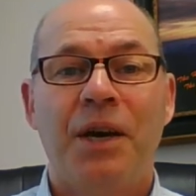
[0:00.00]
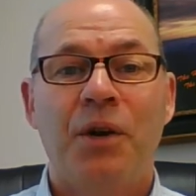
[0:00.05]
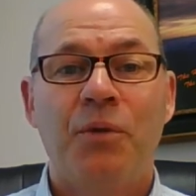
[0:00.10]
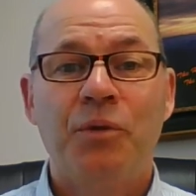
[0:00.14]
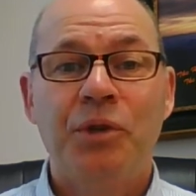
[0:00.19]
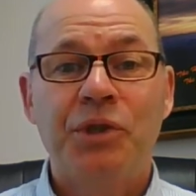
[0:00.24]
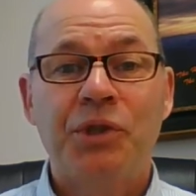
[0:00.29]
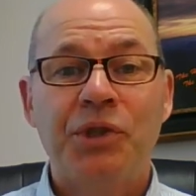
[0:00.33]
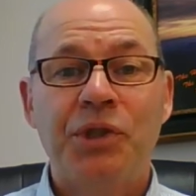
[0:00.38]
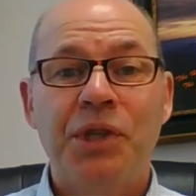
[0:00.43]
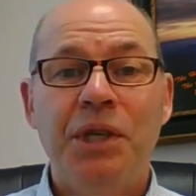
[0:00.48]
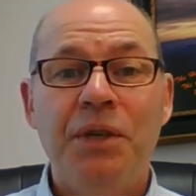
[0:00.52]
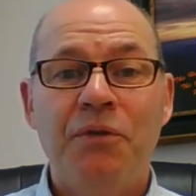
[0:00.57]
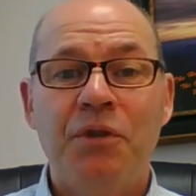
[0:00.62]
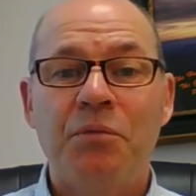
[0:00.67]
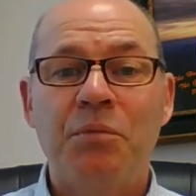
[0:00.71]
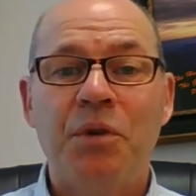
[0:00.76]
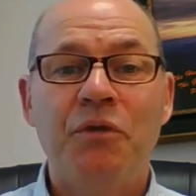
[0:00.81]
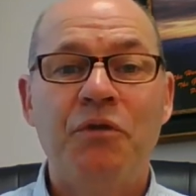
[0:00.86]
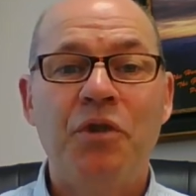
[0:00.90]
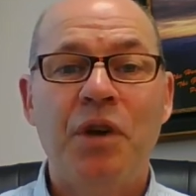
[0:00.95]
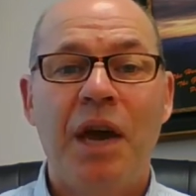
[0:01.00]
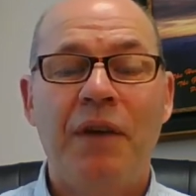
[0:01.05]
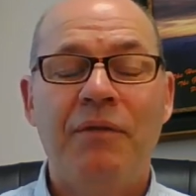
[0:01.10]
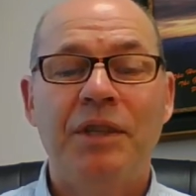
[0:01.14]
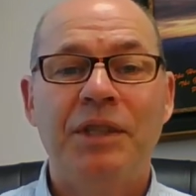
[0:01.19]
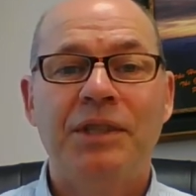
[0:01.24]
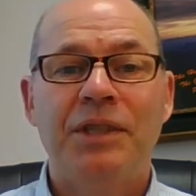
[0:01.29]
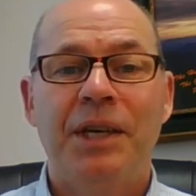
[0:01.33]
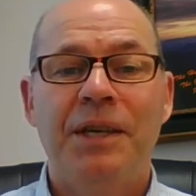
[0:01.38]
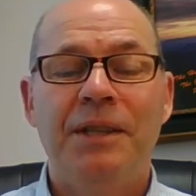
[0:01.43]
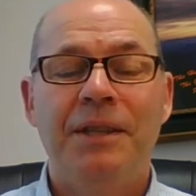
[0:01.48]
Receive him if you
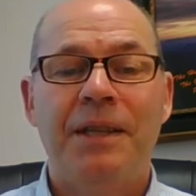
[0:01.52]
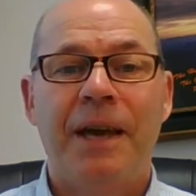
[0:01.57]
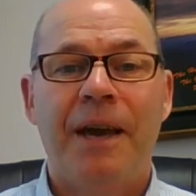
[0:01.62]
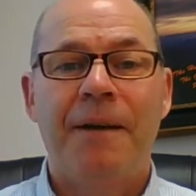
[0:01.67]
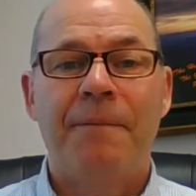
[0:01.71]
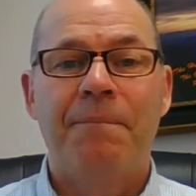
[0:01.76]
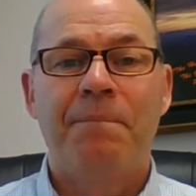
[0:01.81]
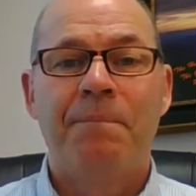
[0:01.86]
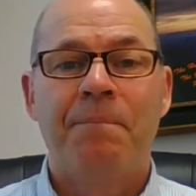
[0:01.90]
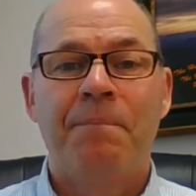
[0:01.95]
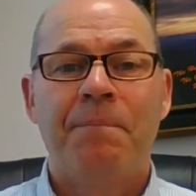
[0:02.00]
haven't done that.